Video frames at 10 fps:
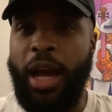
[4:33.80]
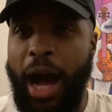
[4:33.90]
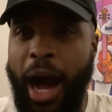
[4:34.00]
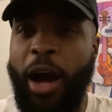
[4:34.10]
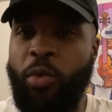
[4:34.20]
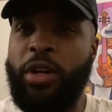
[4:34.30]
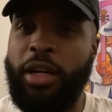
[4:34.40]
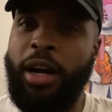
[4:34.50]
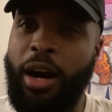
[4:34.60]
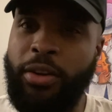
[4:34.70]
I would have
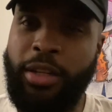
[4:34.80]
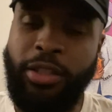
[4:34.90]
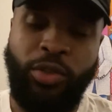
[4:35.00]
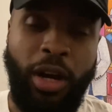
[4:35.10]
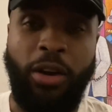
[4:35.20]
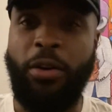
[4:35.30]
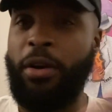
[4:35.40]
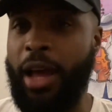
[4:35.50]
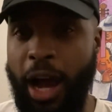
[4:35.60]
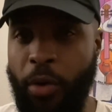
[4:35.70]
called it a draw.
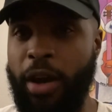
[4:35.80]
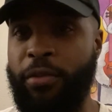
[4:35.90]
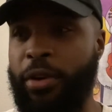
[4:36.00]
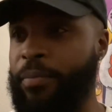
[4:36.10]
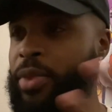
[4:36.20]
However,